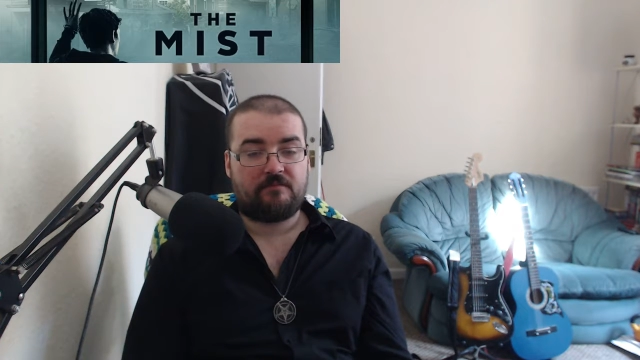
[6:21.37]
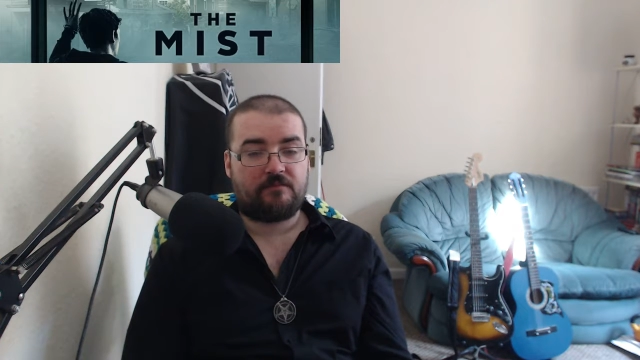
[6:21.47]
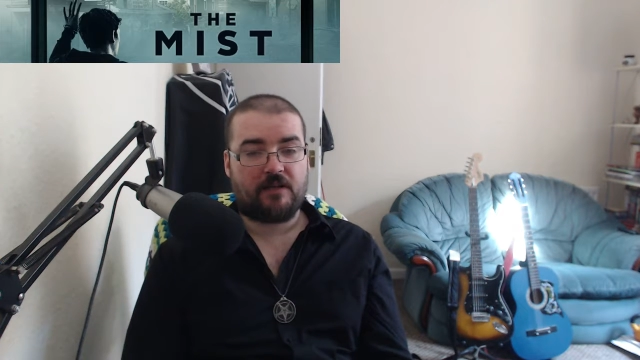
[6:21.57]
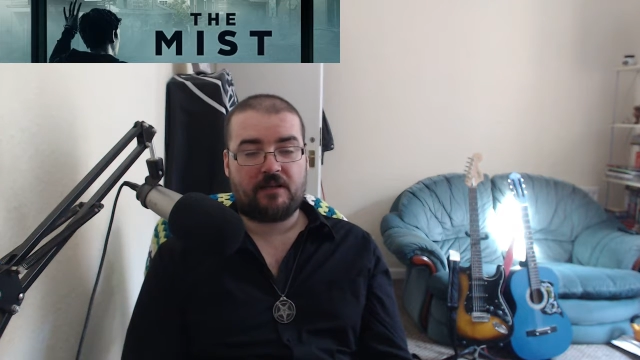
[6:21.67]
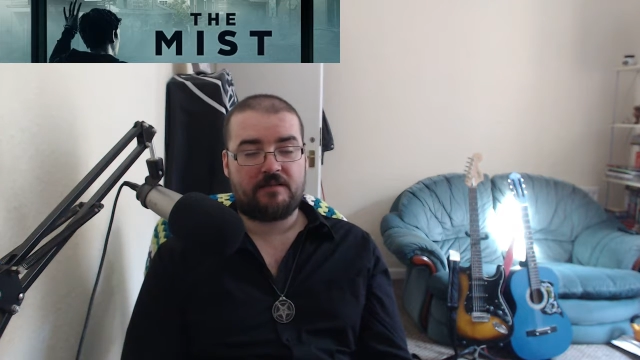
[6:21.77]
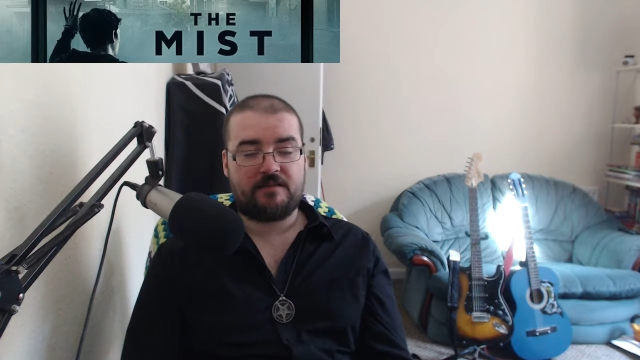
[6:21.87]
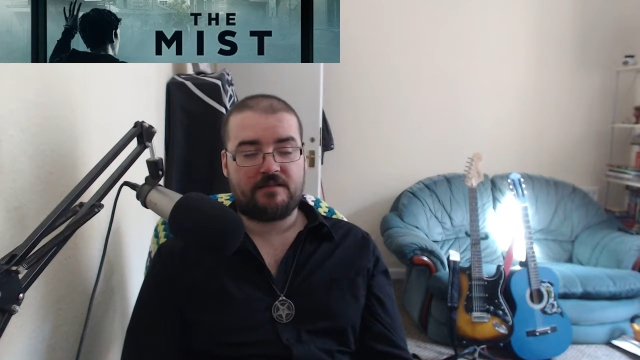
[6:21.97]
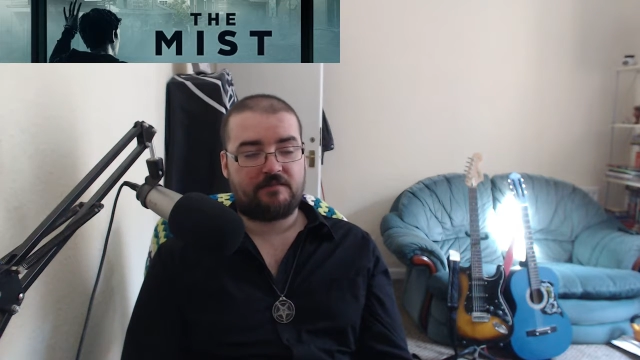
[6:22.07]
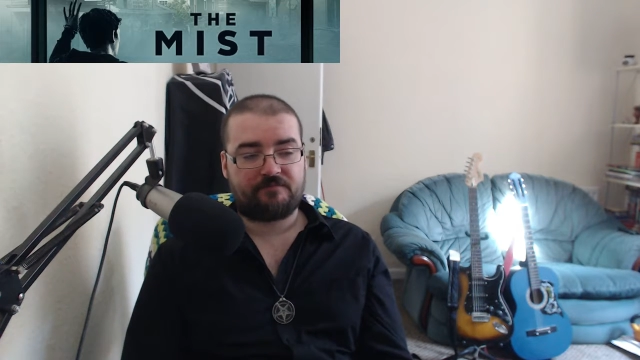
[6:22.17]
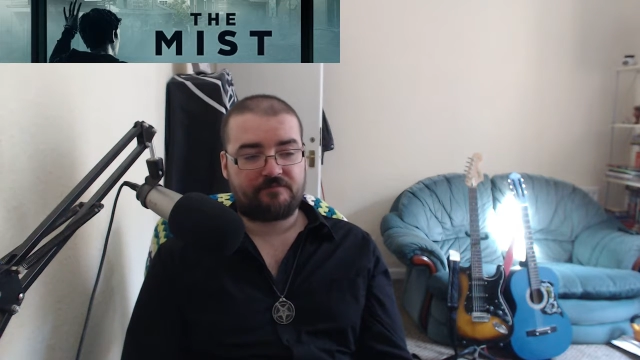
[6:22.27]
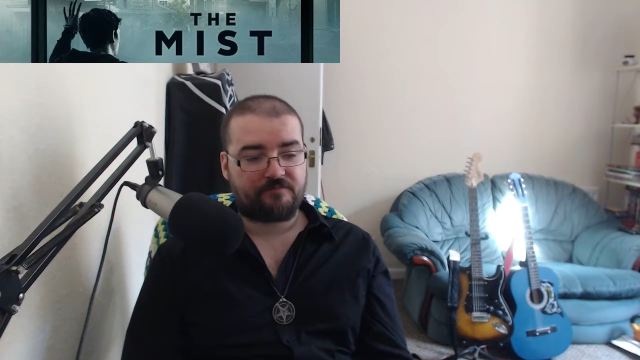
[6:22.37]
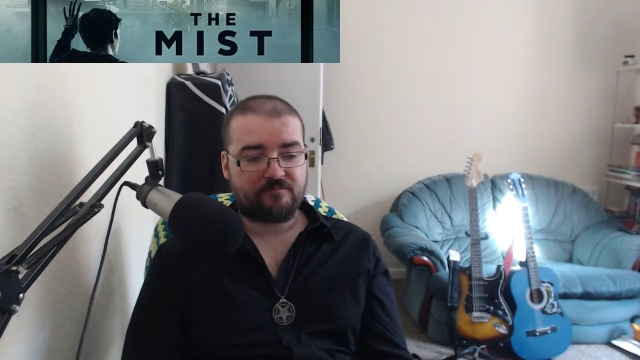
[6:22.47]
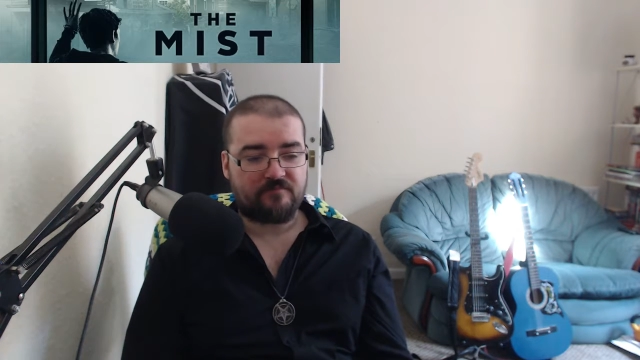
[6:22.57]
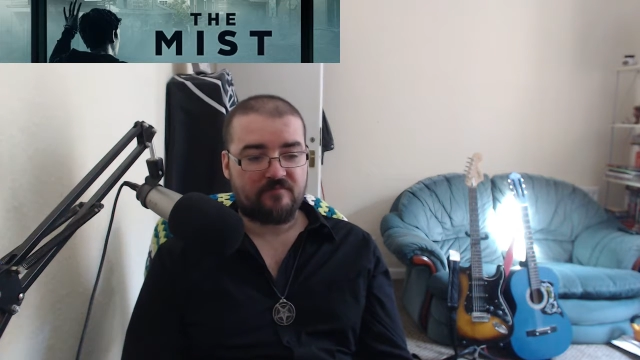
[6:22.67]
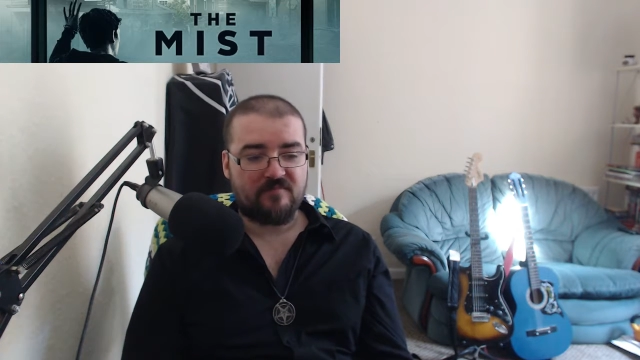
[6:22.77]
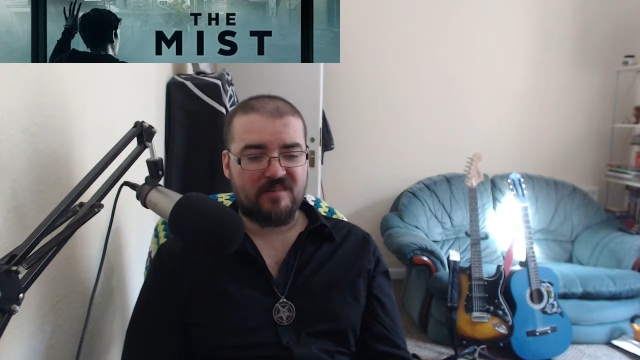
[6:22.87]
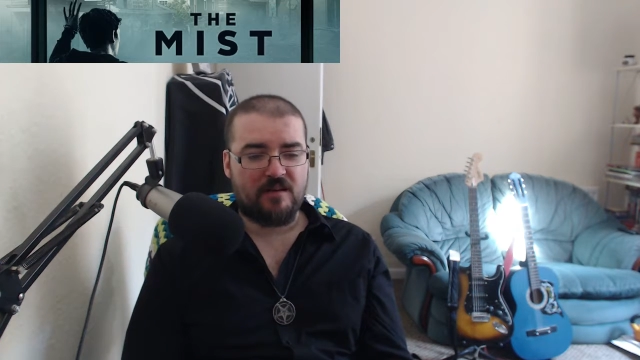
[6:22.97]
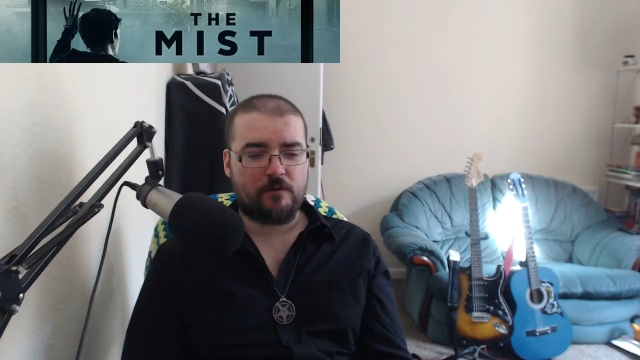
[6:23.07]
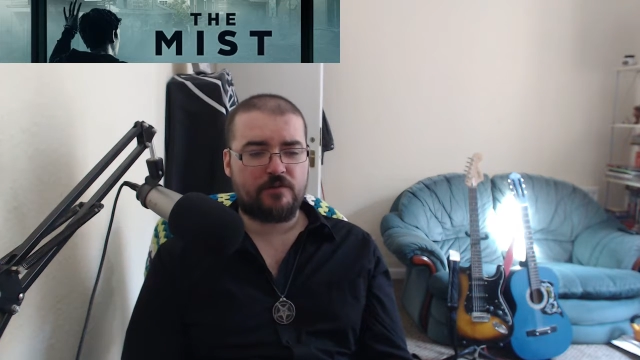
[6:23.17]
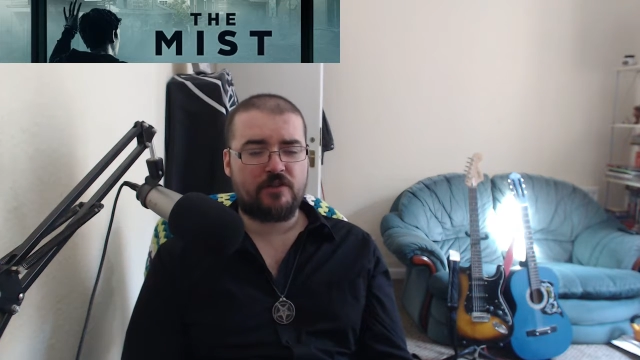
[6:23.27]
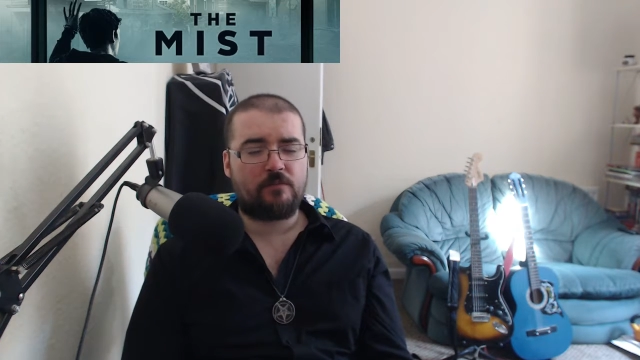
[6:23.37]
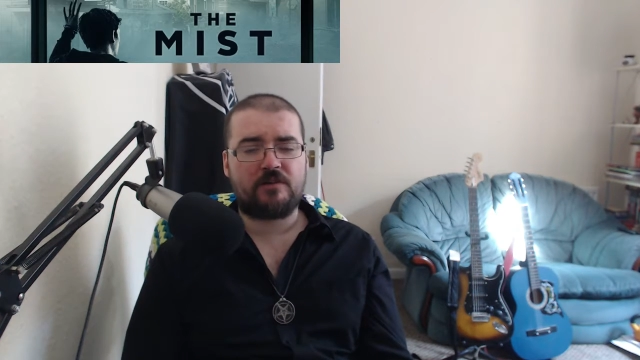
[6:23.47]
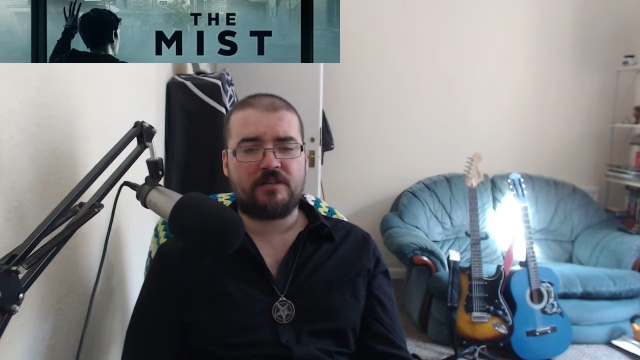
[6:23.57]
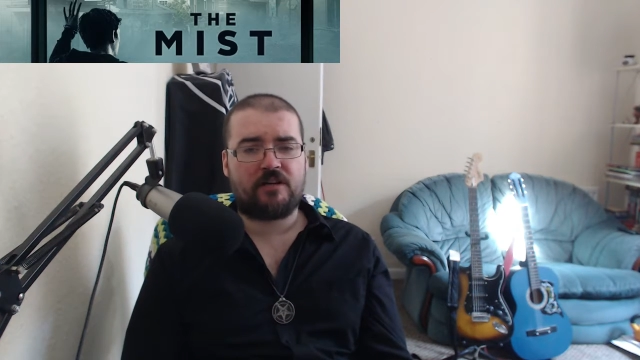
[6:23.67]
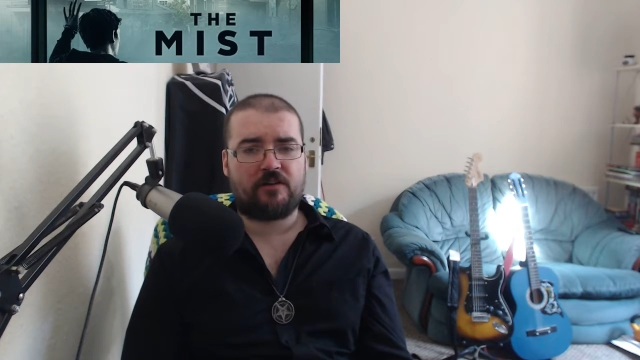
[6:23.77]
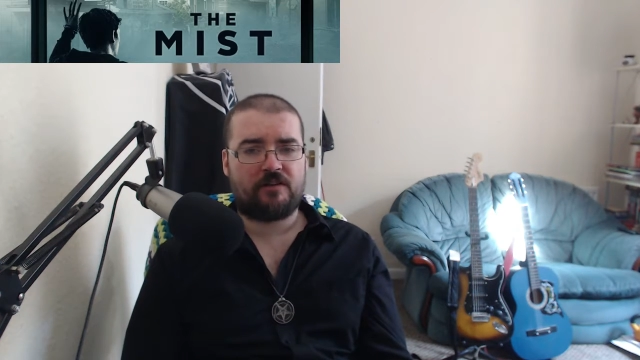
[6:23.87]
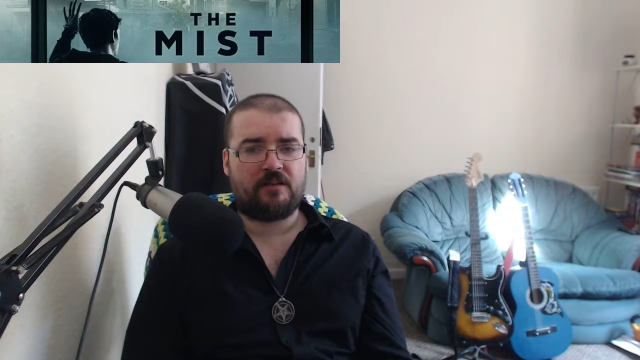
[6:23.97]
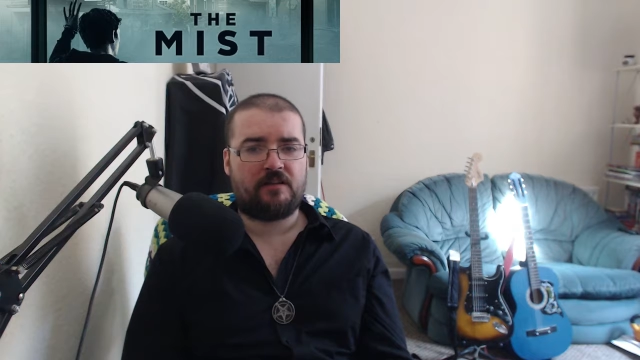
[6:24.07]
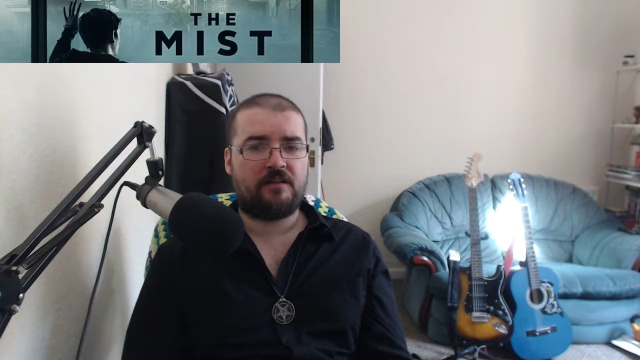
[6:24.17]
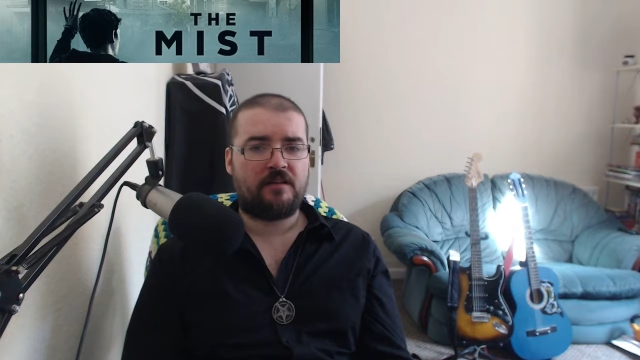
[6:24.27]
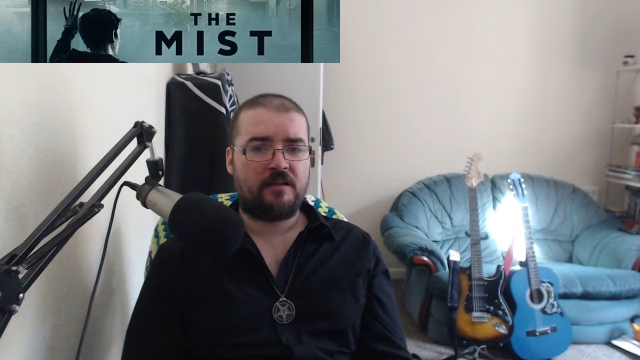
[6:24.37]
Because there was so much they could have done.